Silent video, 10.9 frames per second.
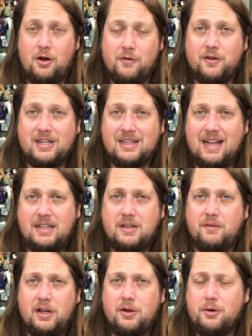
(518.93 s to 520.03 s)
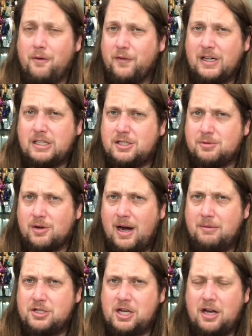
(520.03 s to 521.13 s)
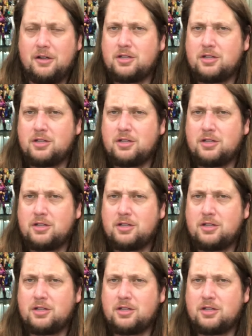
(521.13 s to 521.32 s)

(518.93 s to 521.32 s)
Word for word: Don't to like the video. Don't forget to subscribe to the channel.